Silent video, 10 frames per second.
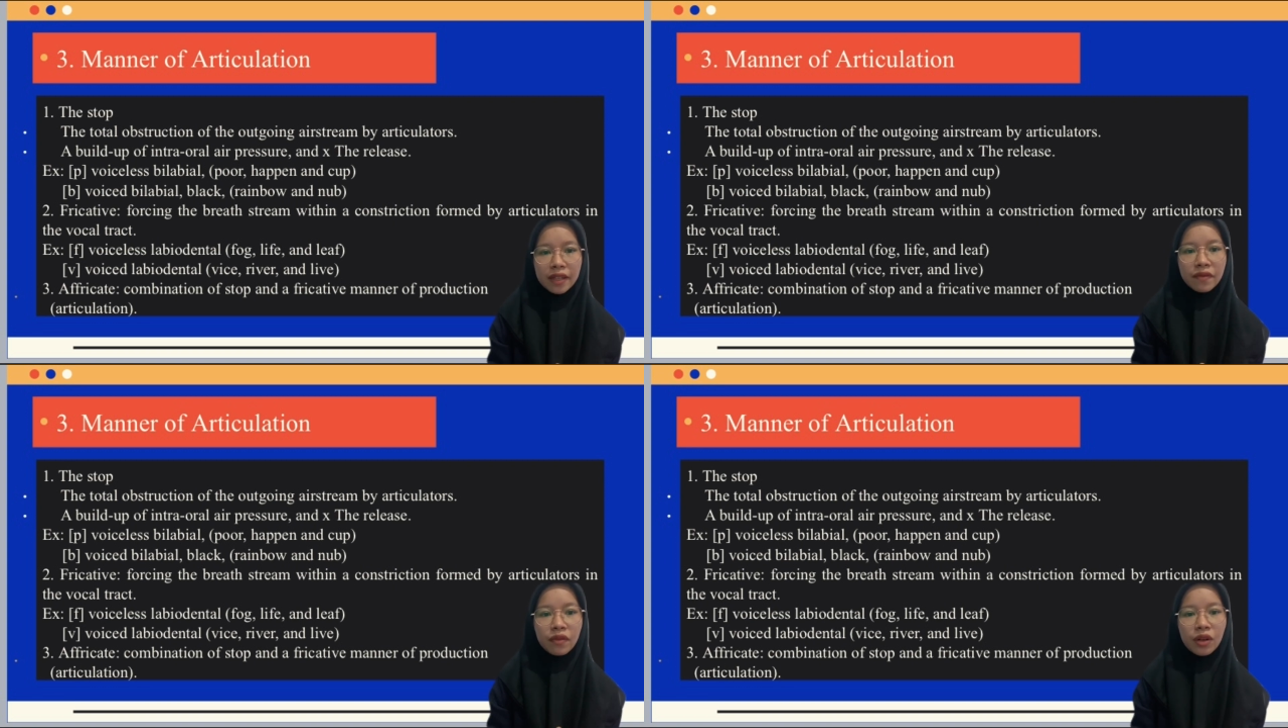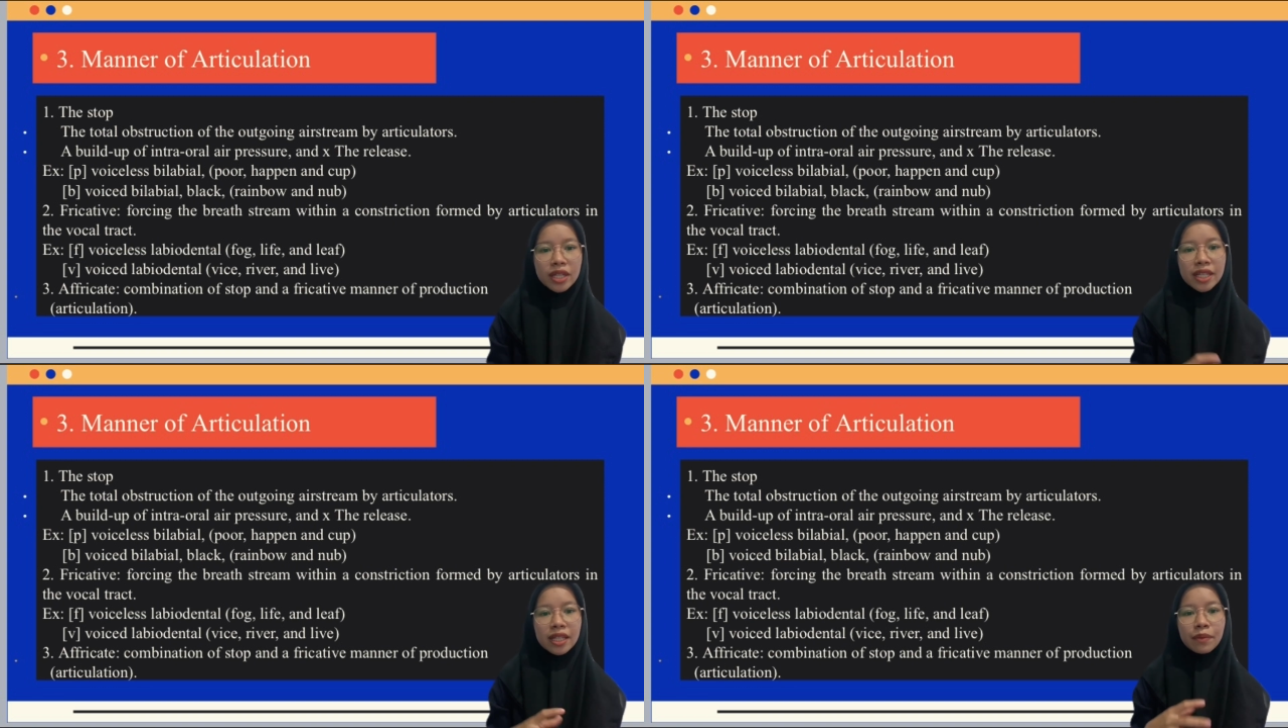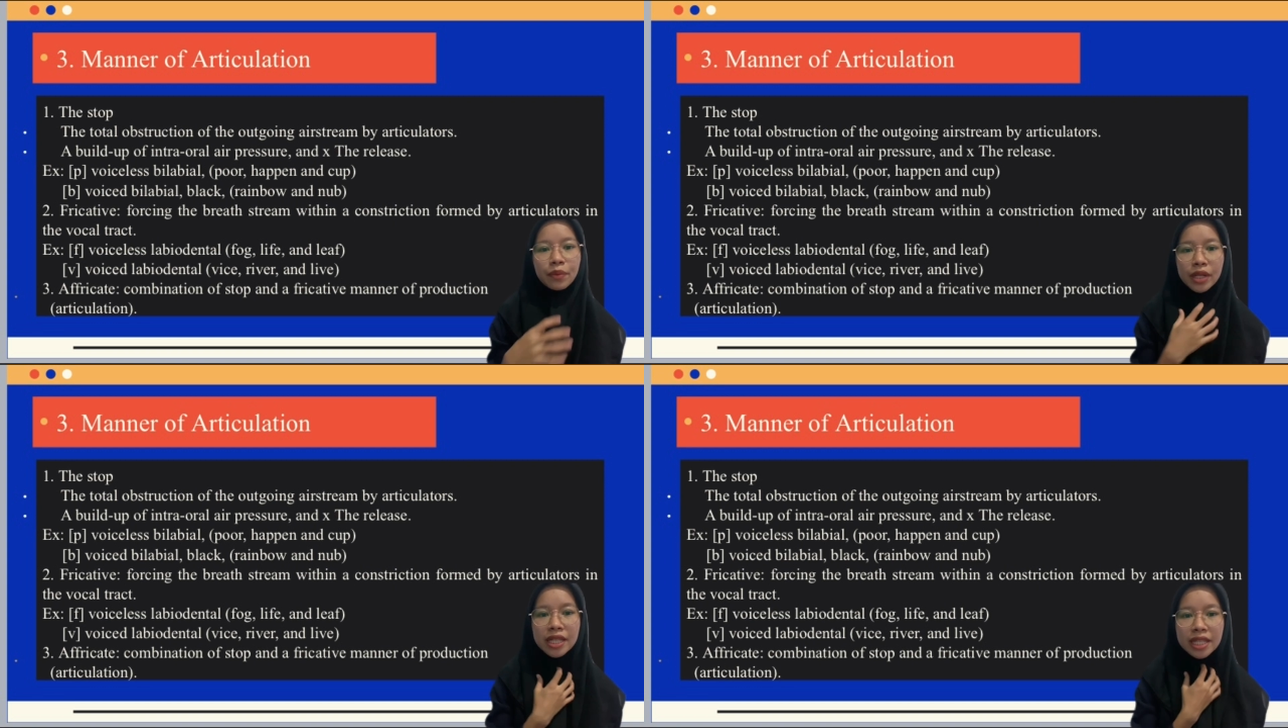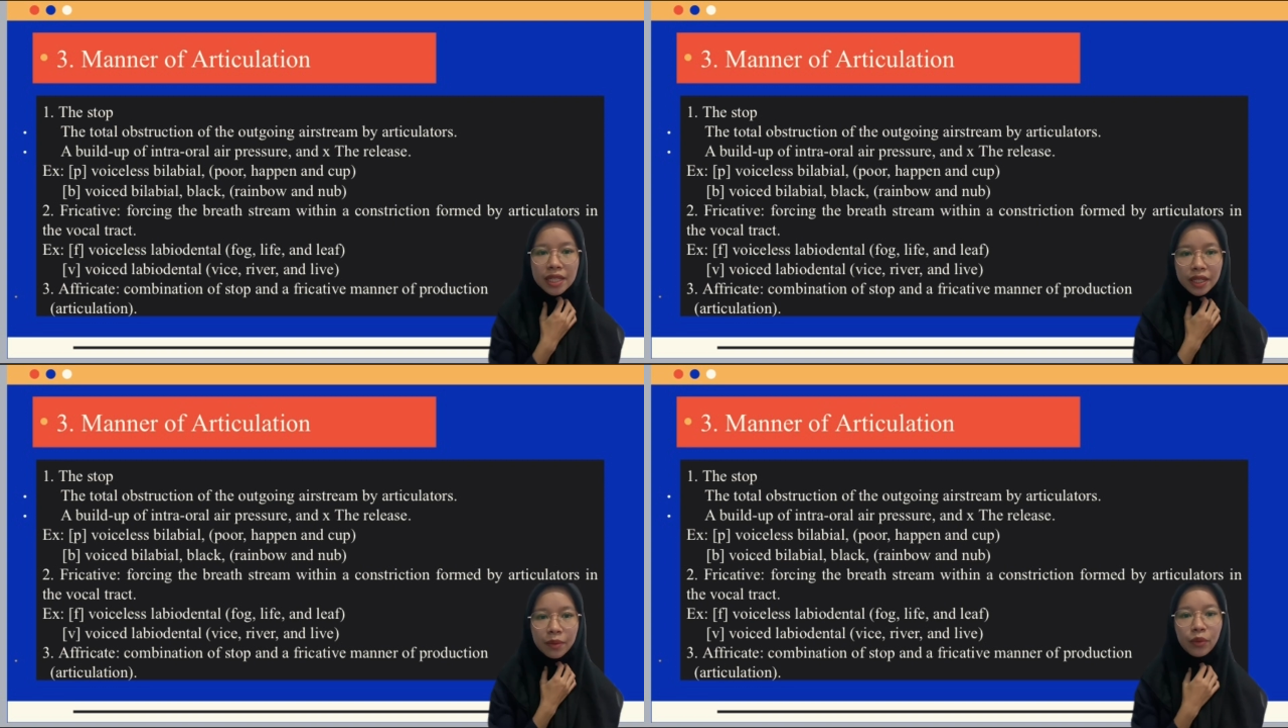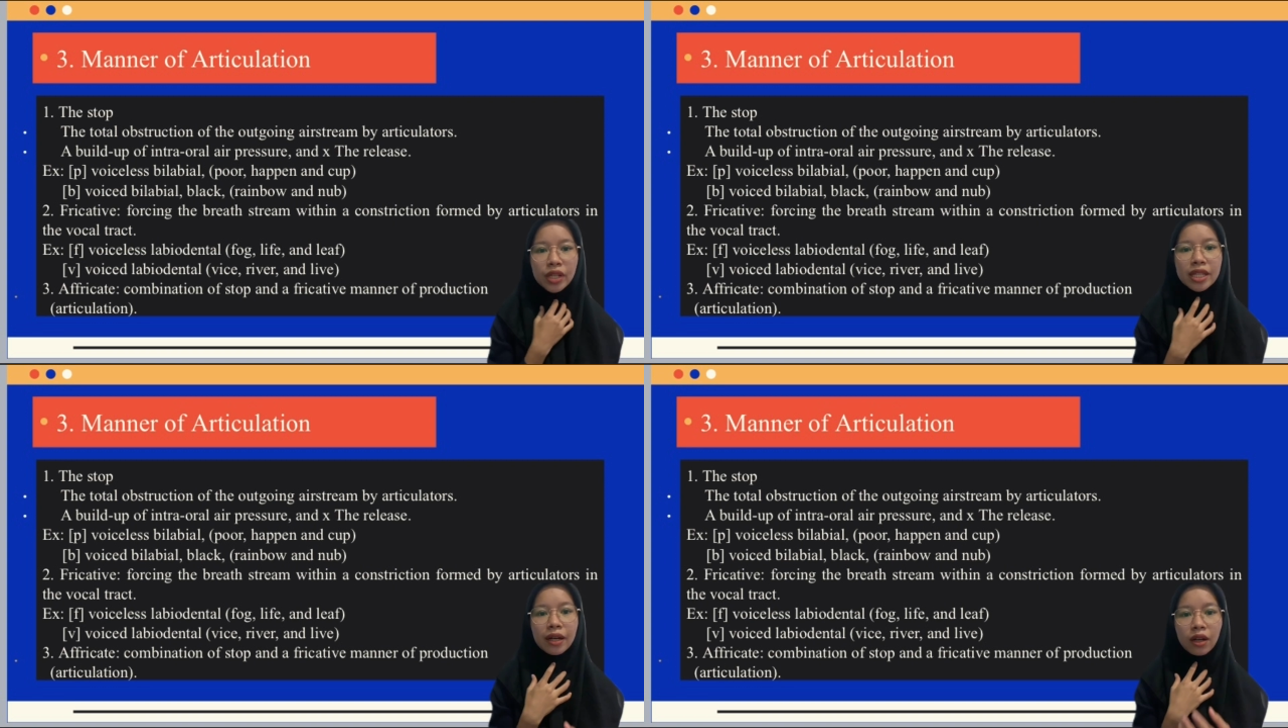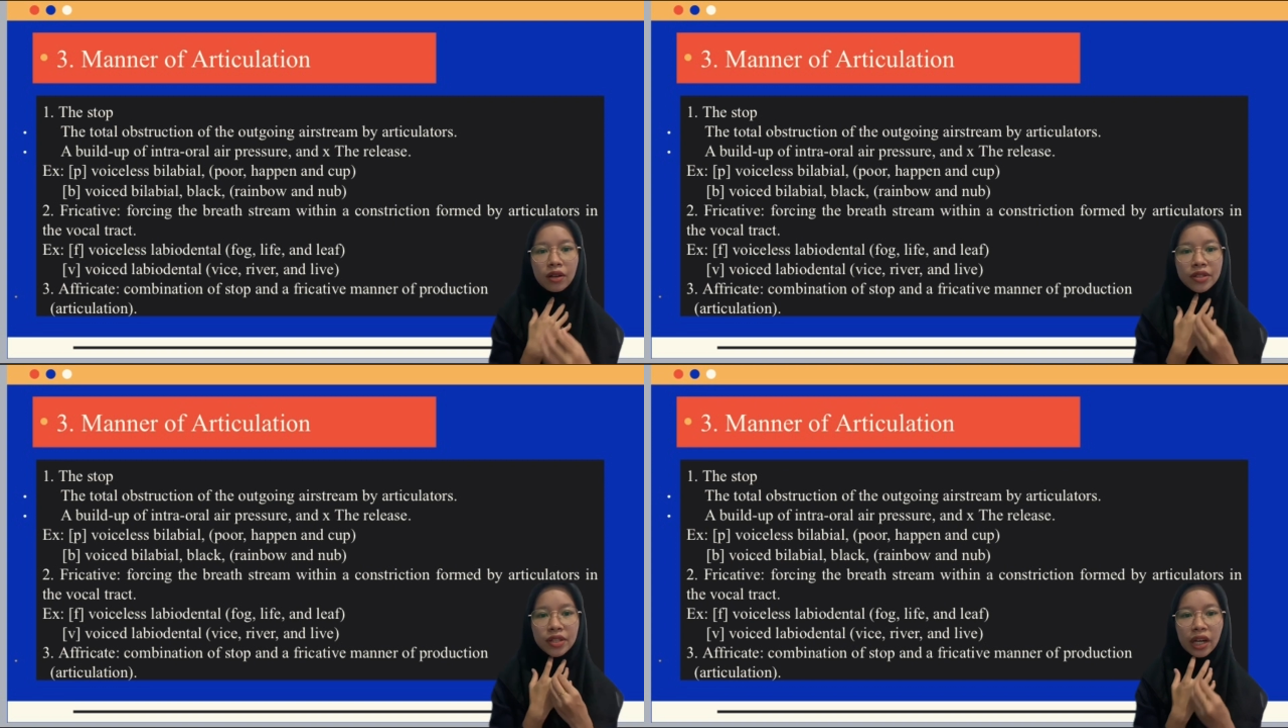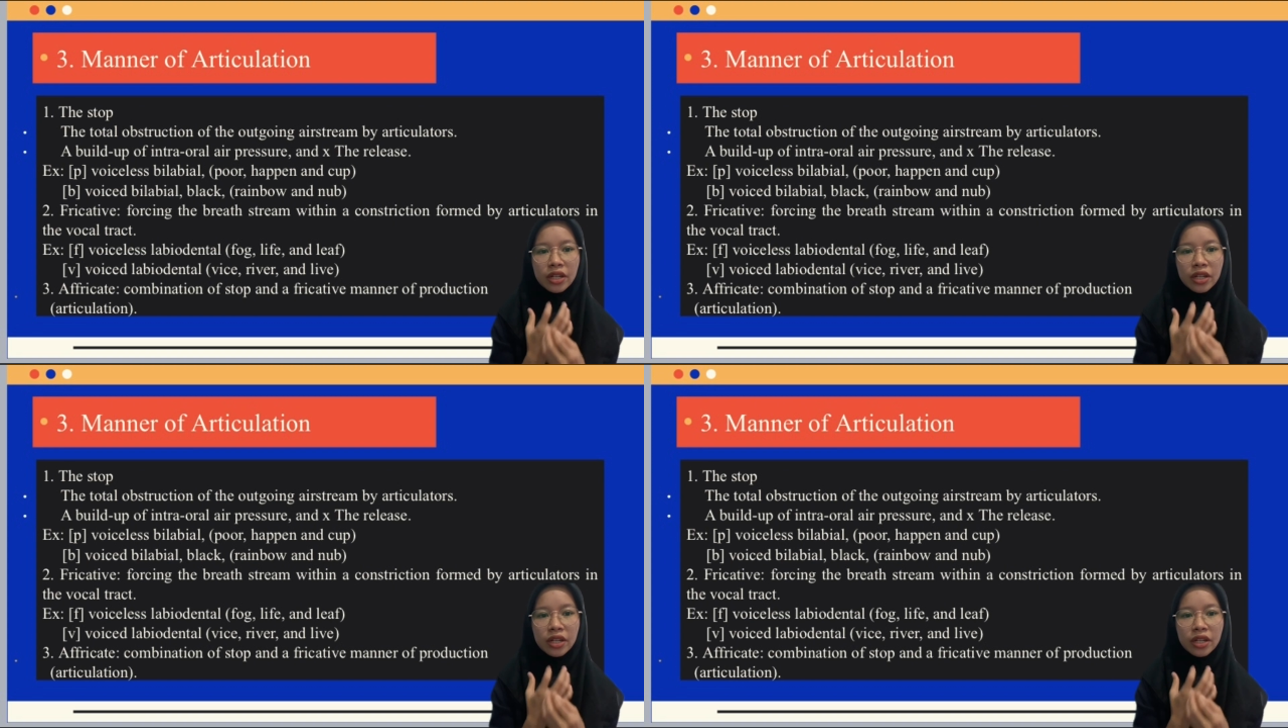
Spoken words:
forcing the breath stream with a contraction